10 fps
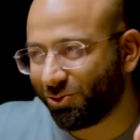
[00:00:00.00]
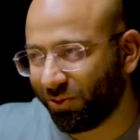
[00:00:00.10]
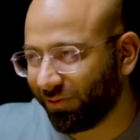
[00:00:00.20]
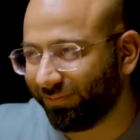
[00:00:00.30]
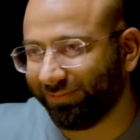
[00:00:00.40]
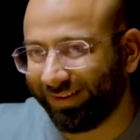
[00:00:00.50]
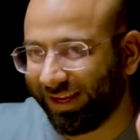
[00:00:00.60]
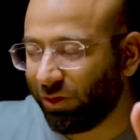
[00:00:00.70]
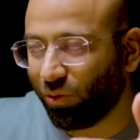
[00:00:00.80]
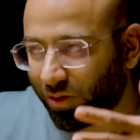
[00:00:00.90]
So
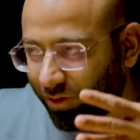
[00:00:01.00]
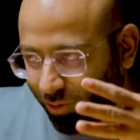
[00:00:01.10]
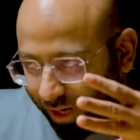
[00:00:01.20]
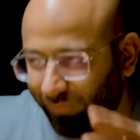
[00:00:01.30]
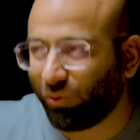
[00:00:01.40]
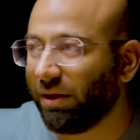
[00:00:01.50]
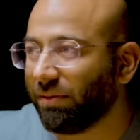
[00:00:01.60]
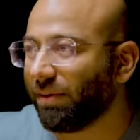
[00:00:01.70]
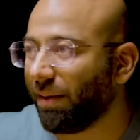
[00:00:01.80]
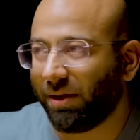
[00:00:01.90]
you have to
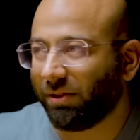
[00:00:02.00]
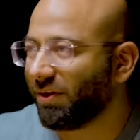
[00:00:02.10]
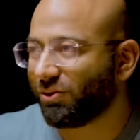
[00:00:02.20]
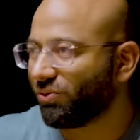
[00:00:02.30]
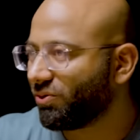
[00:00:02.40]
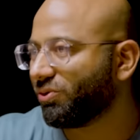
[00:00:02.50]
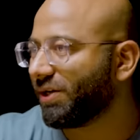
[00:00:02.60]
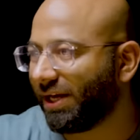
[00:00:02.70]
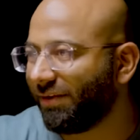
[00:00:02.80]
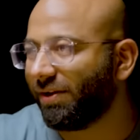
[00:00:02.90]
keep them happy, otherwise
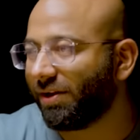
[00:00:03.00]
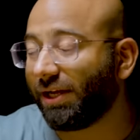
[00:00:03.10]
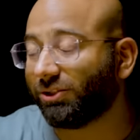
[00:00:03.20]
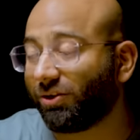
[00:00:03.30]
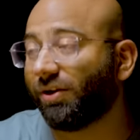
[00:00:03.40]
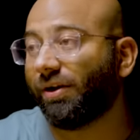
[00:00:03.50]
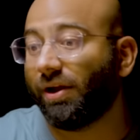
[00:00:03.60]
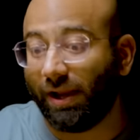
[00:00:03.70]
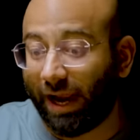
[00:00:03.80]
society will like struggle.